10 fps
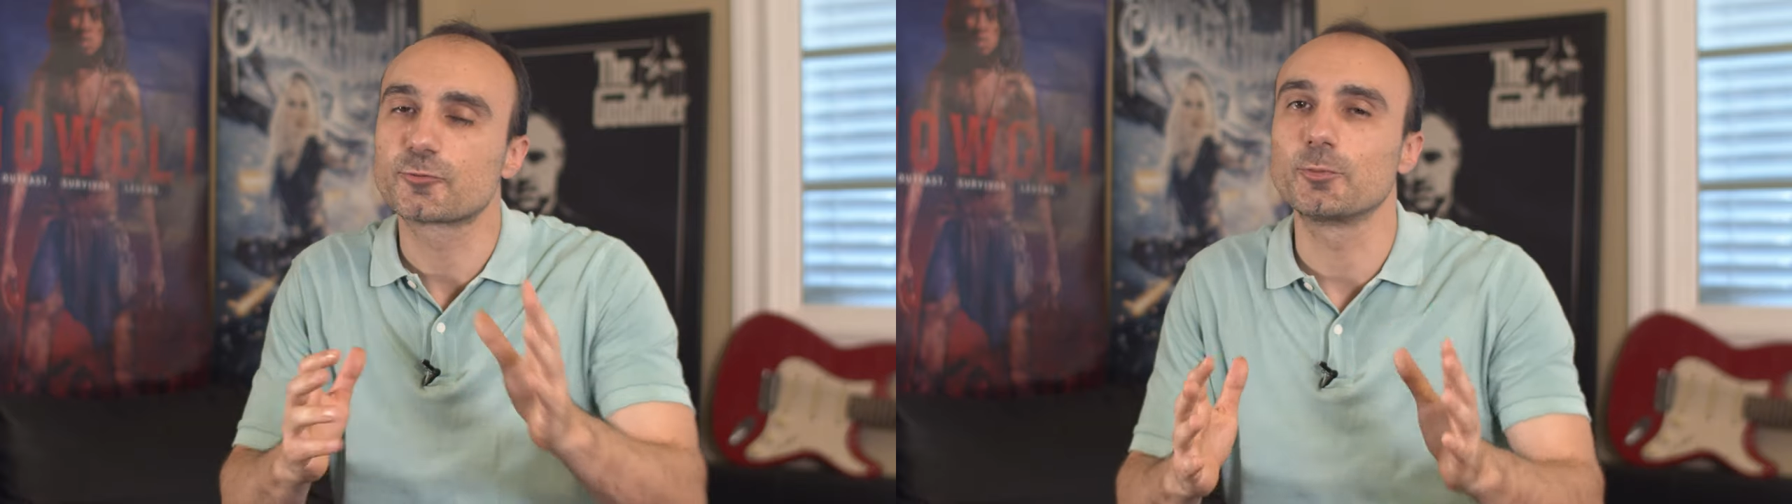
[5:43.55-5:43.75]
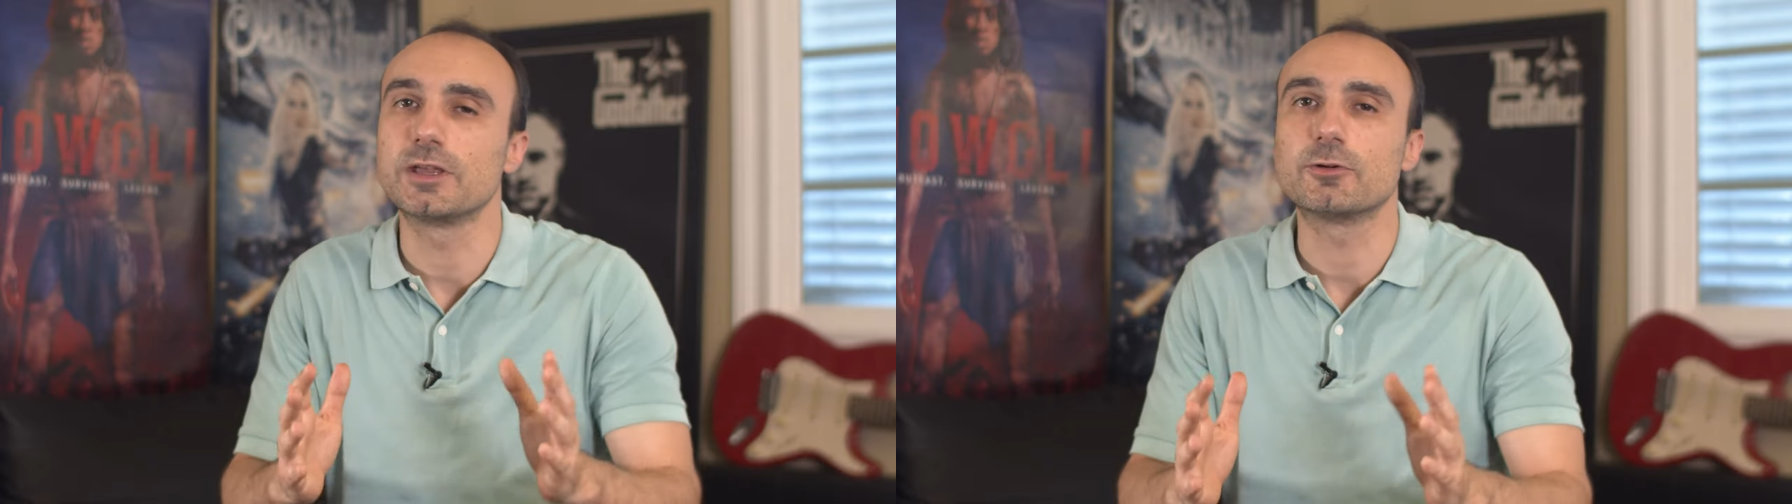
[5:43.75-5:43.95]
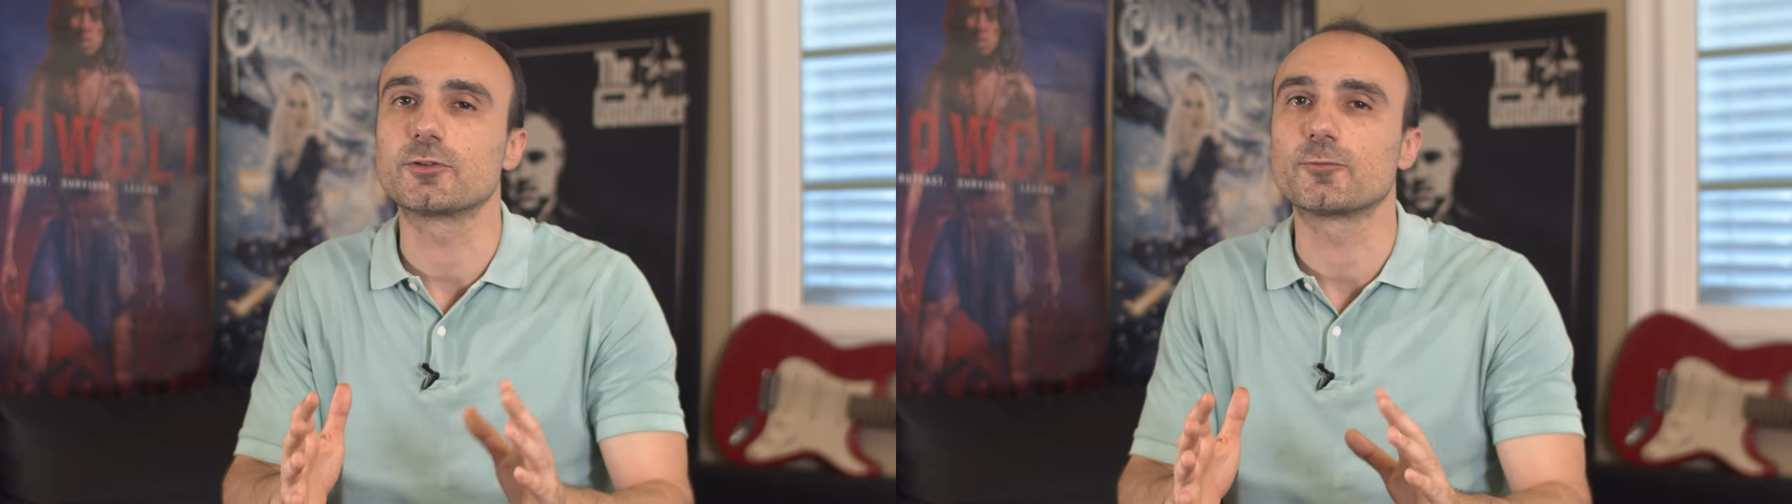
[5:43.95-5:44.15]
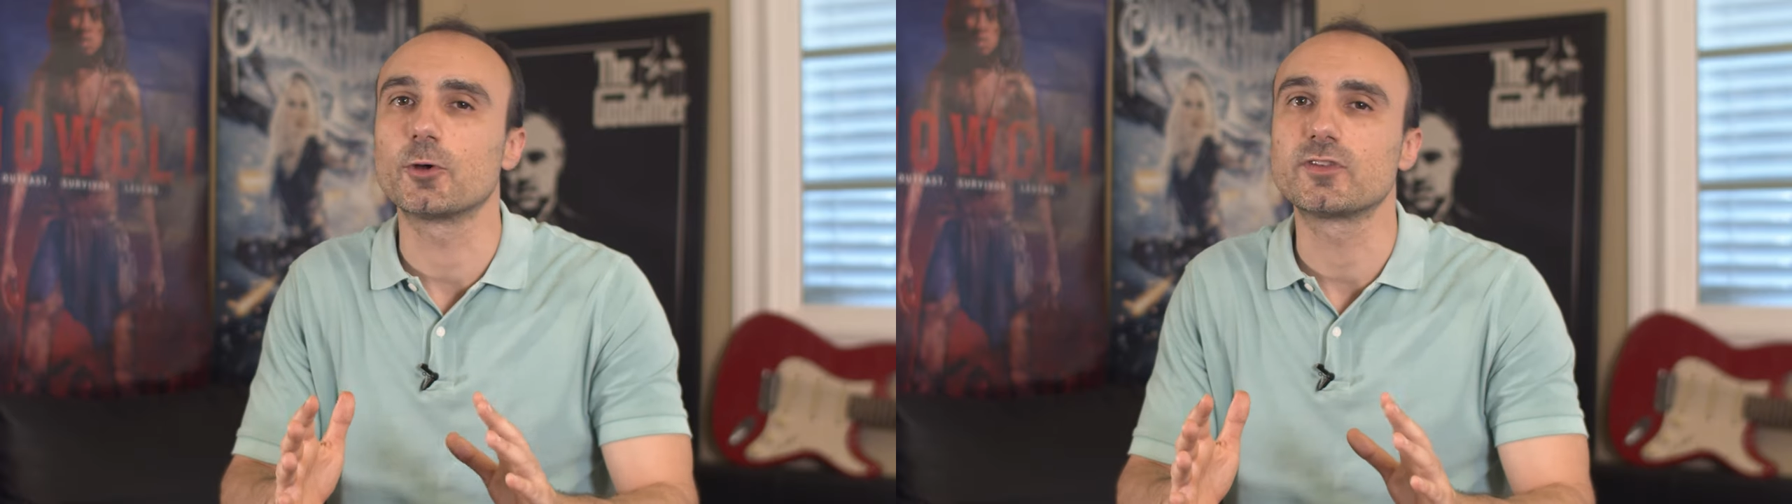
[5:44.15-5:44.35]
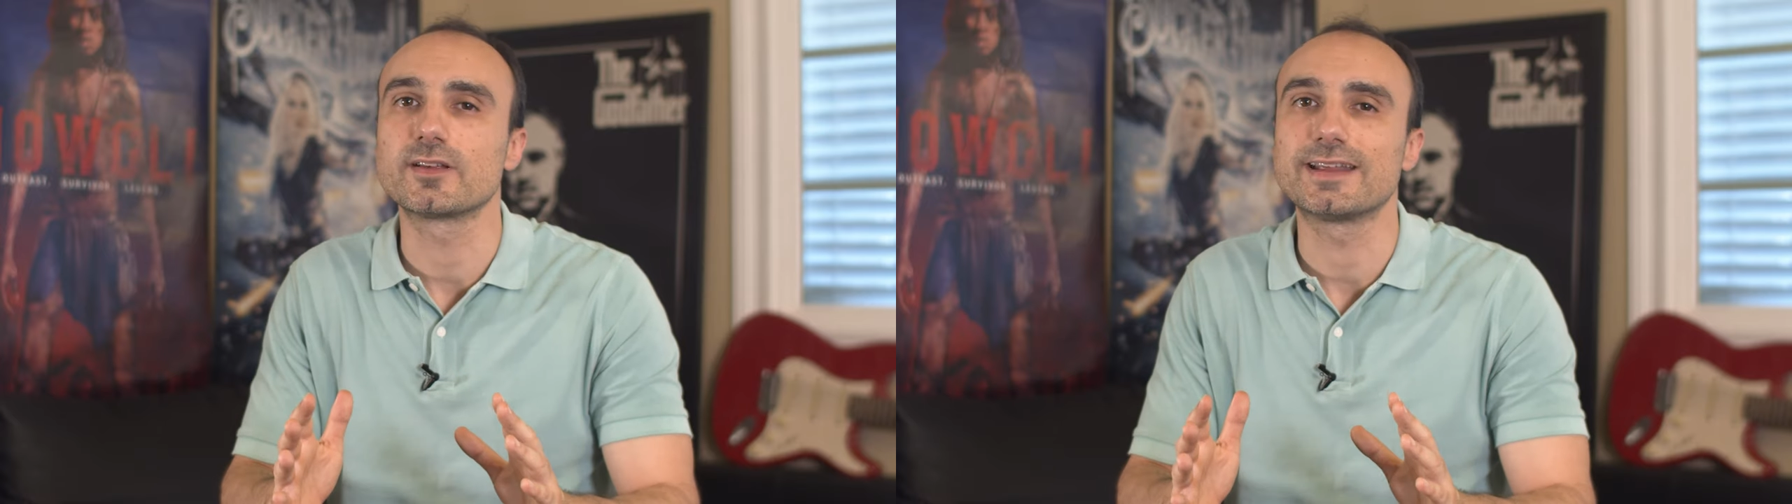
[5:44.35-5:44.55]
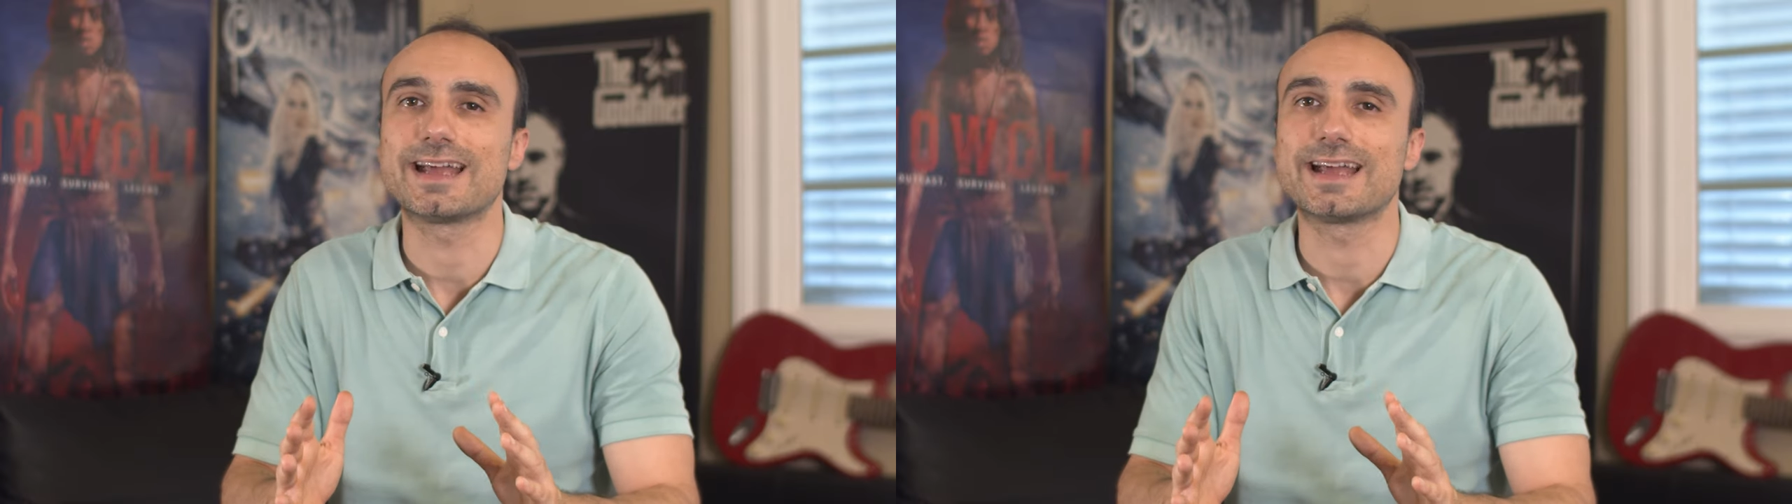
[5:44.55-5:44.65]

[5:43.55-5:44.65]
for me was the first time that